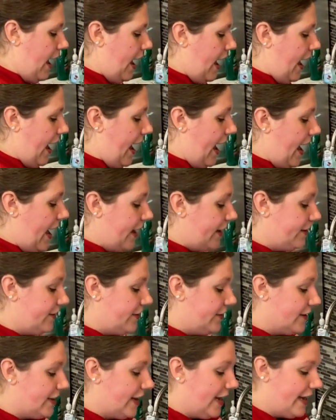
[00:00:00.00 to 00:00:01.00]
And
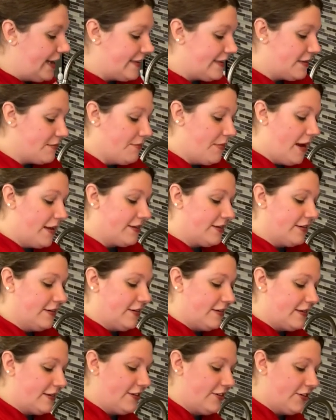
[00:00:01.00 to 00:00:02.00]
you're gonna get some
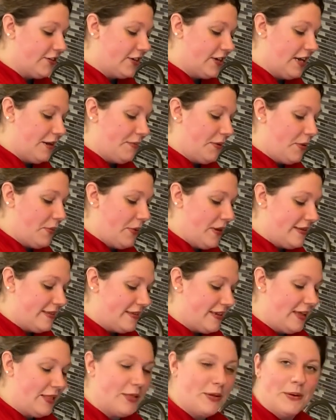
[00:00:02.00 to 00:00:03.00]
muscles because you're gonna be
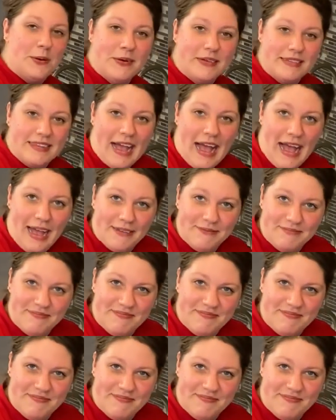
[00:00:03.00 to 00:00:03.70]
whisking the whole time.